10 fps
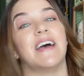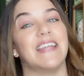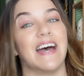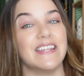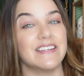an
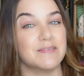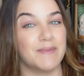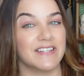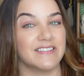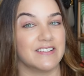
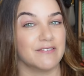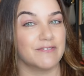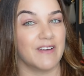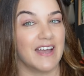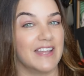unexpected
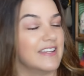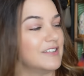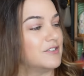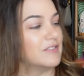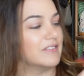fine
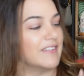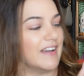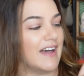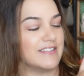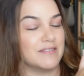jewellery
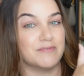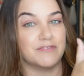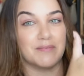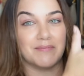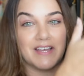item
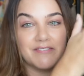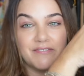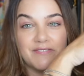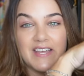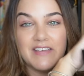from my
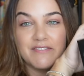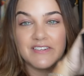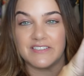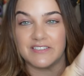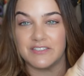
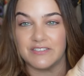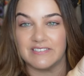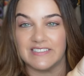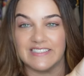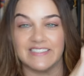favourite
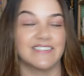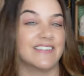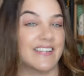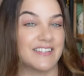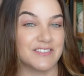jeweller,
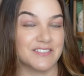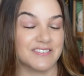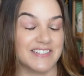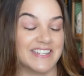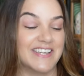
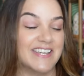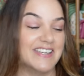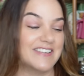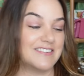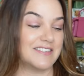Canturi.
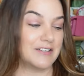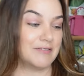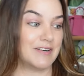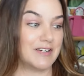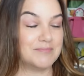
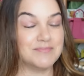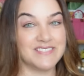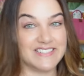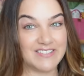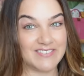So
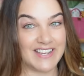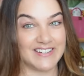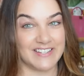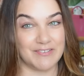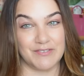stick
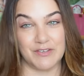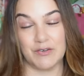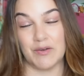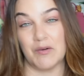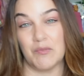around if
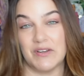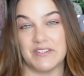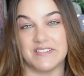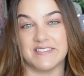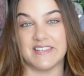you
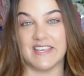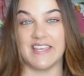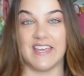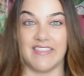want to see